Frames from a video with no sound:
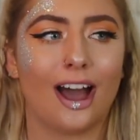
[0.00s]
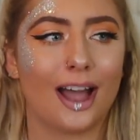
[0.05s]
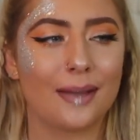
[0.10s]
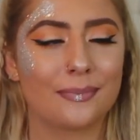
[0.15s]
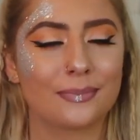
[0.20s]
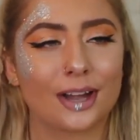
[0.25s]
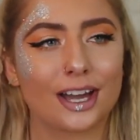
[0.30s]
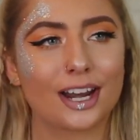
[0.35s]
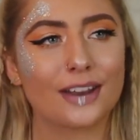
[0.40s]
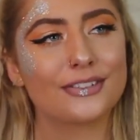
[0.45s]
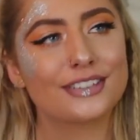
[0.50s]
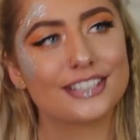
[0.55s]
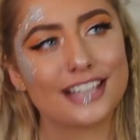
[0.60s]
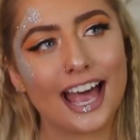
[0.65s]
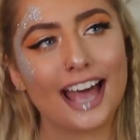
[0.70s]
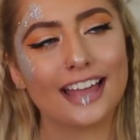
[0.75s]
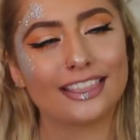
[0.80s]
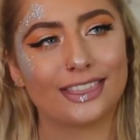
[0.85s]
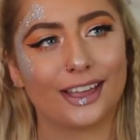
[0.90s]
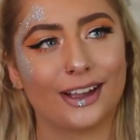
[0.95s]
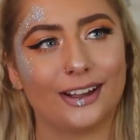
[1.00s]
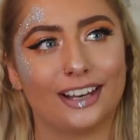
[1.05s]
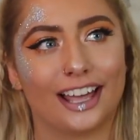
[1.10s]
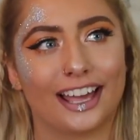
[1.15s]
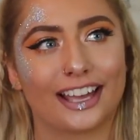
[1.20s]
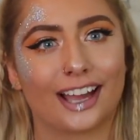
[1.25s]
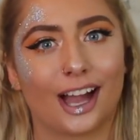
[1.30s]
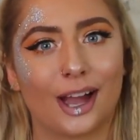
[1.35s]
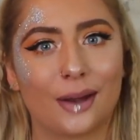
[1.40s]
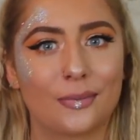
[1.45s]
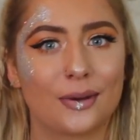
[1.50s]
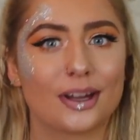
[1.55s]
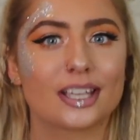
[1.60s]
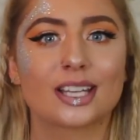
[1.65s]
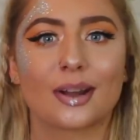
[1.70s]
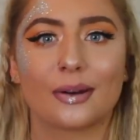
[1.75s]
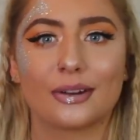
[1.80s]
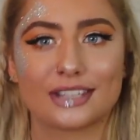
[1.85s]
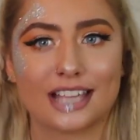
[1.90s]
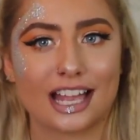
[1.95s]
I'm kind of sad though, like I
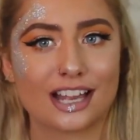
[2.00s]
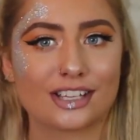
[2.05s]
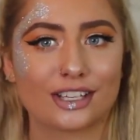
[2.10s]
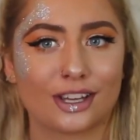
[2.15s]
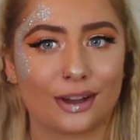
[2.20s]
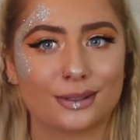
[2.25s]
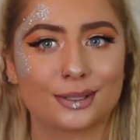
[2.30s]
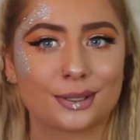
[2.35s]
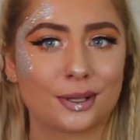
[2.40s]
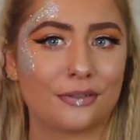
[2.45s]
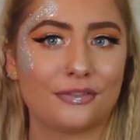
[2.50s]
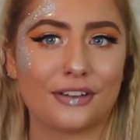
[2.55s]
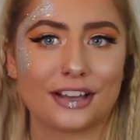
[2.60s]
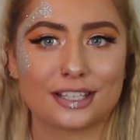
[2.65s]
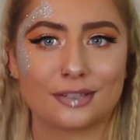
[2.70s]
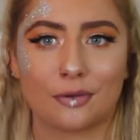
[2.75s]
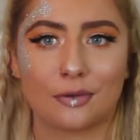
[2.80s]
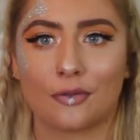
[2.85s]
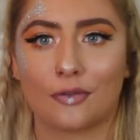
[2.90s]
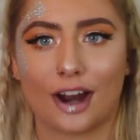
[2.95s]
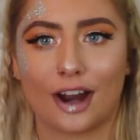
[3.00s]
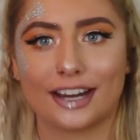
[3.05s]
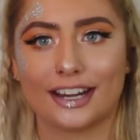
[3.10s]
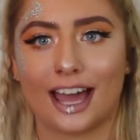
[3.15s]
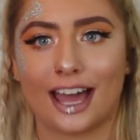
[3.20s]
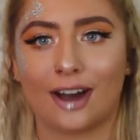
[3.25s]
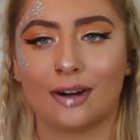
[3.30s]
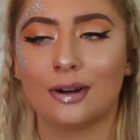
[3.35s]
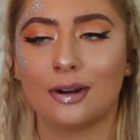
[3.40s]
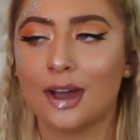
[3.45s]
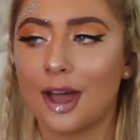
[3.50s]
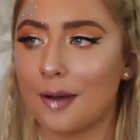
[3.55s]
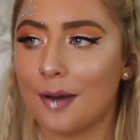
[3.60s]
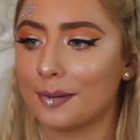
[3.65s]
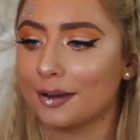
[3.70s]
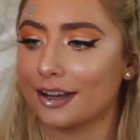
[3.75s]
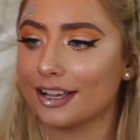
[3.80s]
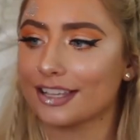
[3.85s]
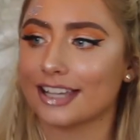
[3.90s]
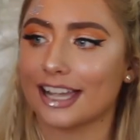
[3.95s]
wish I was actually going to a festival right now
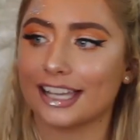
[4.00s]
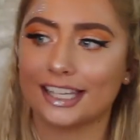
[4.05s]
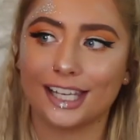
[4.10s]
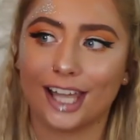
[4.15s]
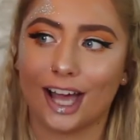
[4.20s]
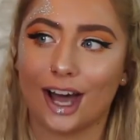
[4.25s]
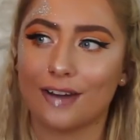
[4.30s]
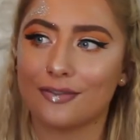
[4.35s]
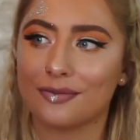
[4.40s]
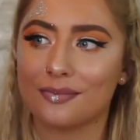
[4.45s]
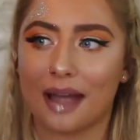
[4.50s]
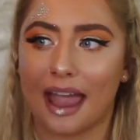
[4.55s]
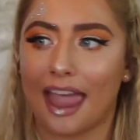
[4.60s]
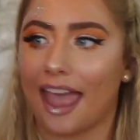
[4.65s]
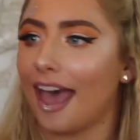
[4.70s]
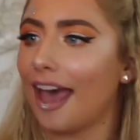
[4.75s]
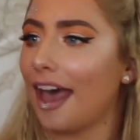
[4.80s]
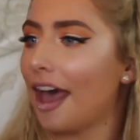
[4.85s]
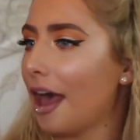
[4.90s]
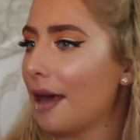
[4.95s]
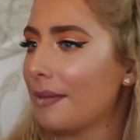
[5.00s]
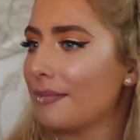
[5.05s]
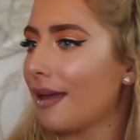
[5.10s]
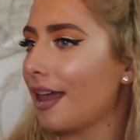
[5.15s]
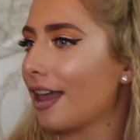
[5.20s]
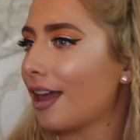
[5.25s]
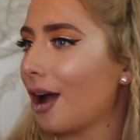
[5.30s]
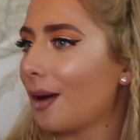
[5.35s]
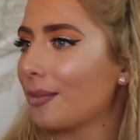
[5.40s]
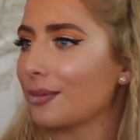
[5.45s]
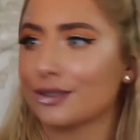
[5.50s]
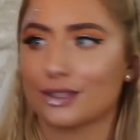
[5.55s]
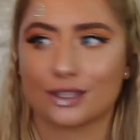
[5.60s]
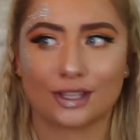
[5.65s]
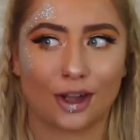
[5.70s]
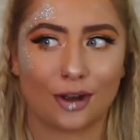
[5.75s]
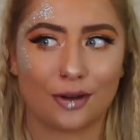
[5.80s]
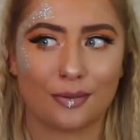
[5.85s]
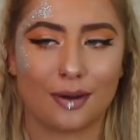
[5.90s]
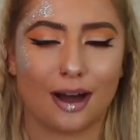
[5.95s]
because I love my hair and makeup
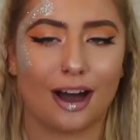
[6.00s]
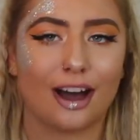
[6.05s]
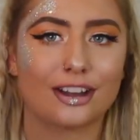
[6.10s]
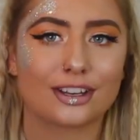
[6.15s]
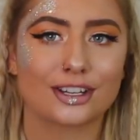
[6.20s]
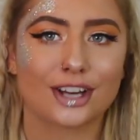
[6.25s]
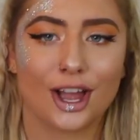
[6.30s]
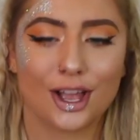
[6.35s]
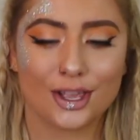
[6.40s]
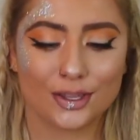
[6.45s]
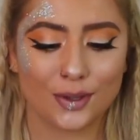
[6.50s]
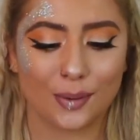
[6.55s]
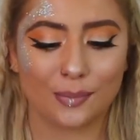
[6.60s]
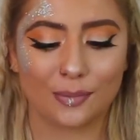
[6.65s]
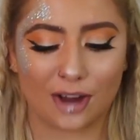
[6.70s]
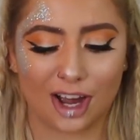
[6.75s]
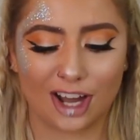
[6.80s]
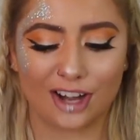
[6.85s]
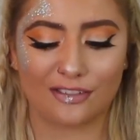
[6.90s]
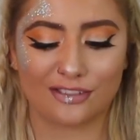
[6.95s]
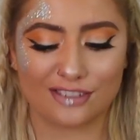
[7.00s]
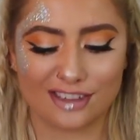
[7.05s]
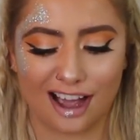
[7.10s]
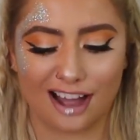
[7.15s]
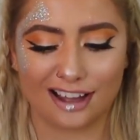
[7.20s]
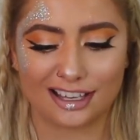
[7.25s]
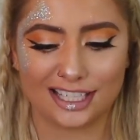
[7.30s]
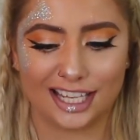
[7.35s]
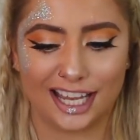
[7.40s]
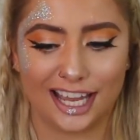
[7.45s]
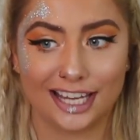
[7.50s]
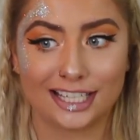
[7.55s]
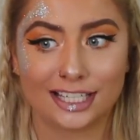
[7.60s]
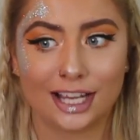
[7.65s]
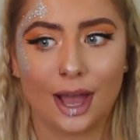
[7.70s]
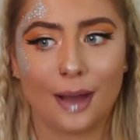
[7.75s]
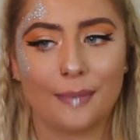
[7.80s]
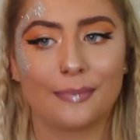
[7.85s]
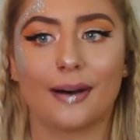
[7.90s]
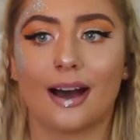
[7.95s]
so much, so I'm kind of gutted,
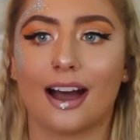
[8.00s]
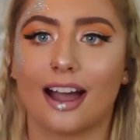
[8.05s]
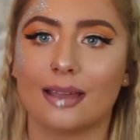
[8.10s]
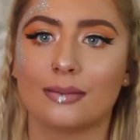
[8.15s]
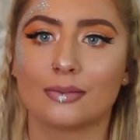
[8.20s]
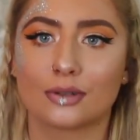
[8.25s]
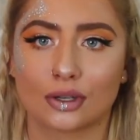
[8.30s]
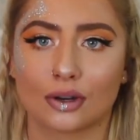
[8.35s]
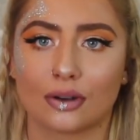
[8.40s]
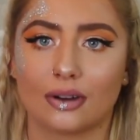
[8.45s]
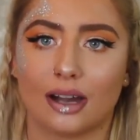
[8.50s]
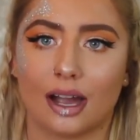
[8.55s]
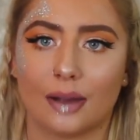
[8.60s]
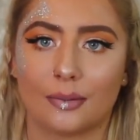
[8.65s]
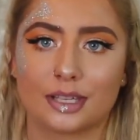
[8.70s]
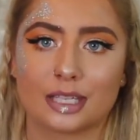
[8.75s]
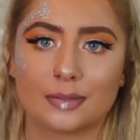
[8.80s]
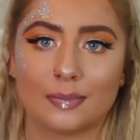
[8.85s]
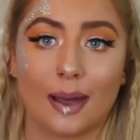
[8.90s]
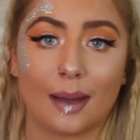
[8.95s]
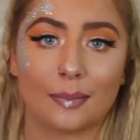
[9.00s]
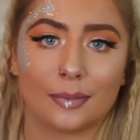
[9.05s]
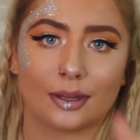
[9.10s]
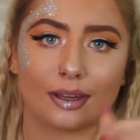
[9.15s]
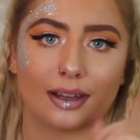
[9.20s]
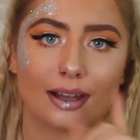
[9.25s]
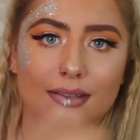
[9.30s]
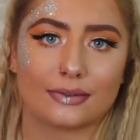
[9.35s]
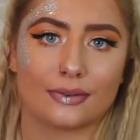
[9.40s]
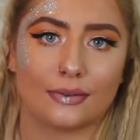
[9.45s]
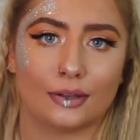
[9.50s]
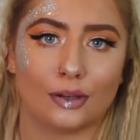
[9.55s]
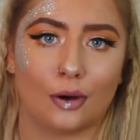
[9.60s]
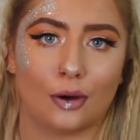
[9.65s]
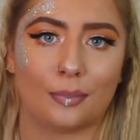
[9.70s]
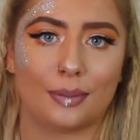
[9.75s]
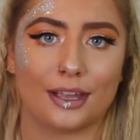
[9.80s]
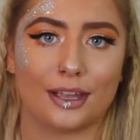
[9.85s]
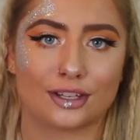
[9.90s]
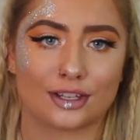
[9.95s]
but I'm sure I will spam you guys with a
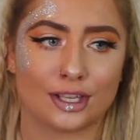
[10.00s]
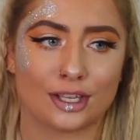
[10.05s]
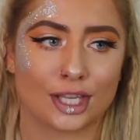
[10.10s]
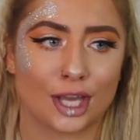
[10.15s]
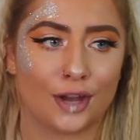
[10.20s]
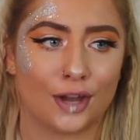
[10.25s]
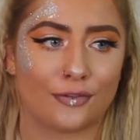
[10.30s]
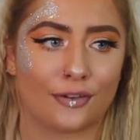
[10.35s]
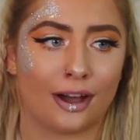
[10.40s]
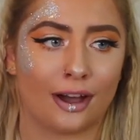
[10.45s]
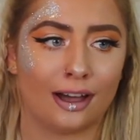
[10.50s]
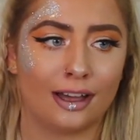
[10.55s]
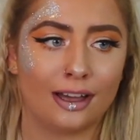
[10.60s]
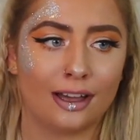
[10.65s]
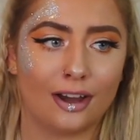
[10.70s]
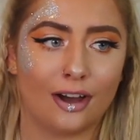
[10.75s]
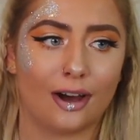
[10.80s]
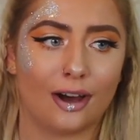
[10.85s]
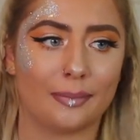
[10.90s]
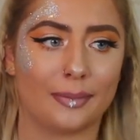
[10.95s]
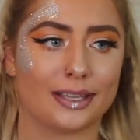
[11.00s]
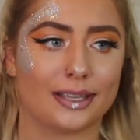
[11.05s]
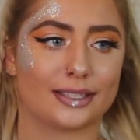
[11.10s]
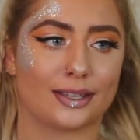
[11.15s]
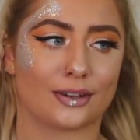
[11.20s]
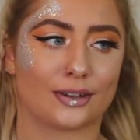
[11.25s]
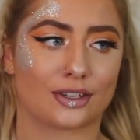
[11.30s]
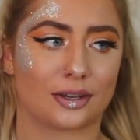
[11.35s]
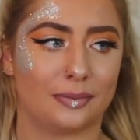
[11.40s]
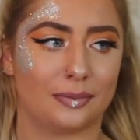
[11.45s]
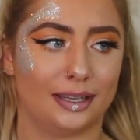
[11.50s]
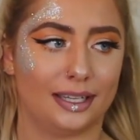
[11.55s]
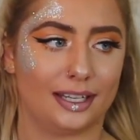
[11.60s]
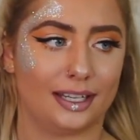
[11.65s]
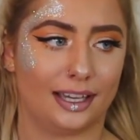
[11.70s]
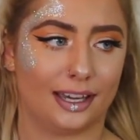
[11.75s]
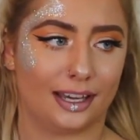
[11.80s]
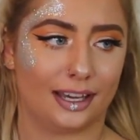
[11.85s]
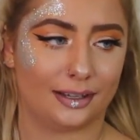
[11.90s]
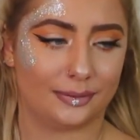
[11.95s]
lot of pictures over on my social
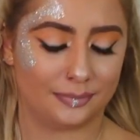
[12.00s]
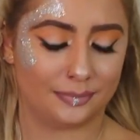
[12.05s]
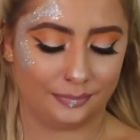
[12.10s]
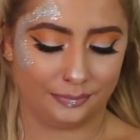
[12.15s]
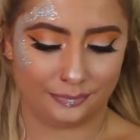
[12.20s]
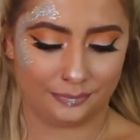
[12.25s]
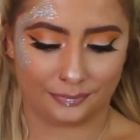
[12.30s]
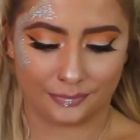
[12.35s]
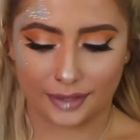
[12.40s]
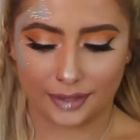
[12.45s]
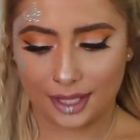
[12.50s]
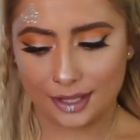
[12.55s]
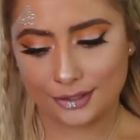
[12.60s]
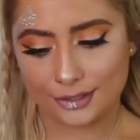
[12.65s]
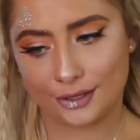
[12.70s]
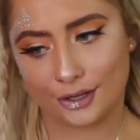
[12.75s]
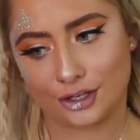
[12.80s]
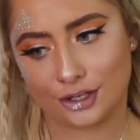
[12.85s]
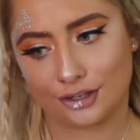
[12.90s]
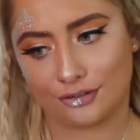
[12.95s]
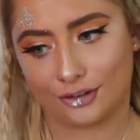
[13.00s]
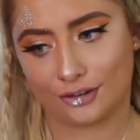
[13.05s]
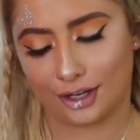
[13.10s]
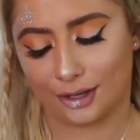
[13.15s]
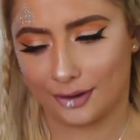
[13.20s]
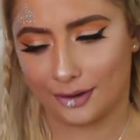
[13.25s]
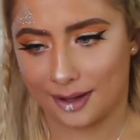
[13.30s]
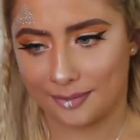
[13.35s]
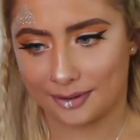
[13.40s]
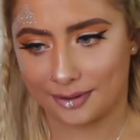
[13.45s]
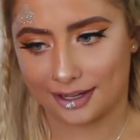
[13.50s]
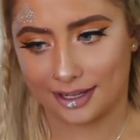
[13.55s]
media so you should follow it